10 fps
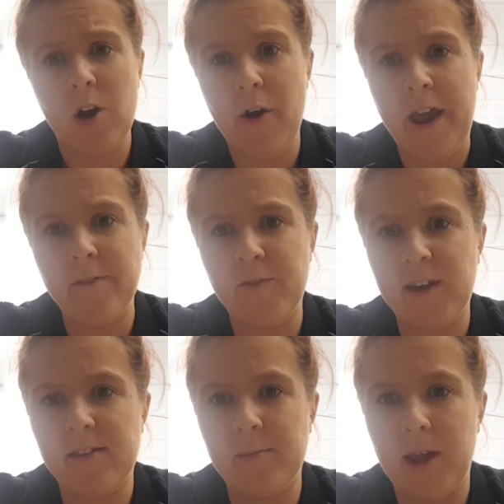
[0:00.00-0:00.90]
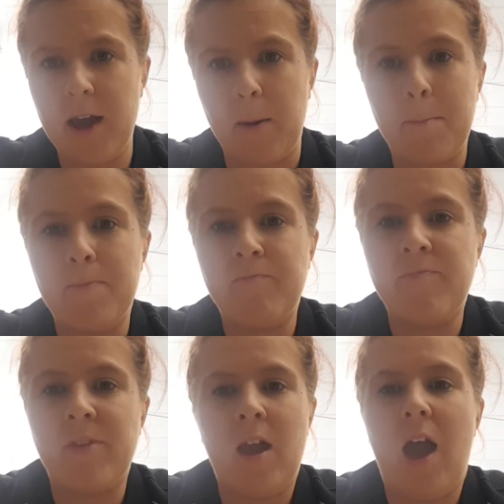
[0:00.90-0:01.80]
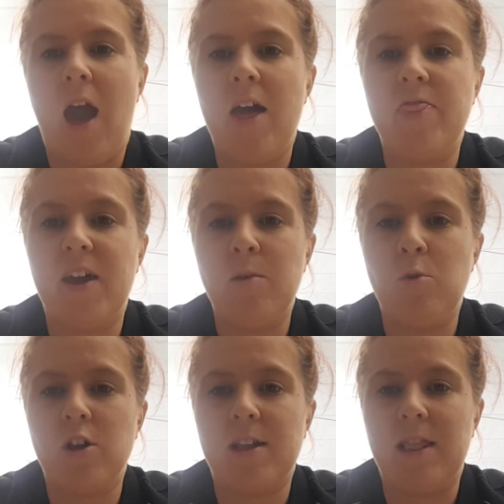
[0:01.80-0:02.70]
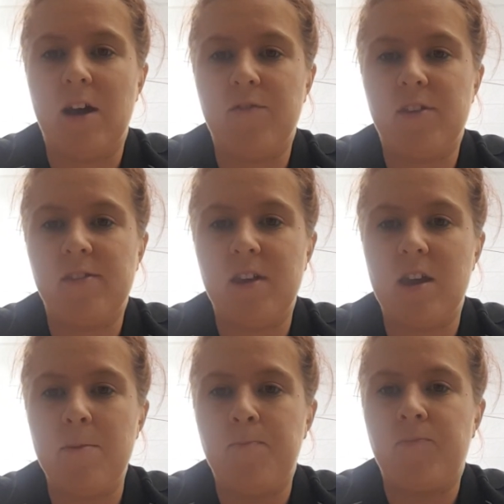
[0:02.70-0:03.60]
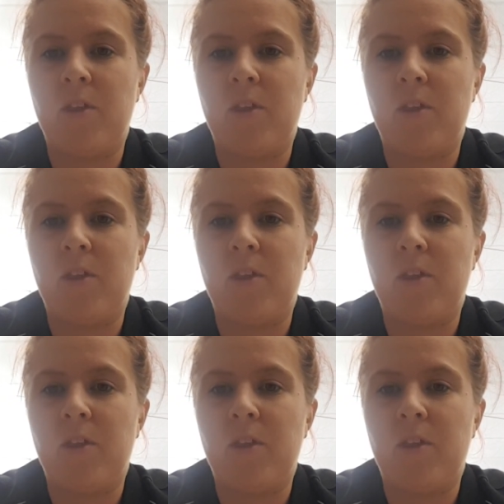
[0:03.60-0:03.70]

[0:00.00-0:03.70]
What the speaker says: go ahead and fix them now. And then what I'd love to see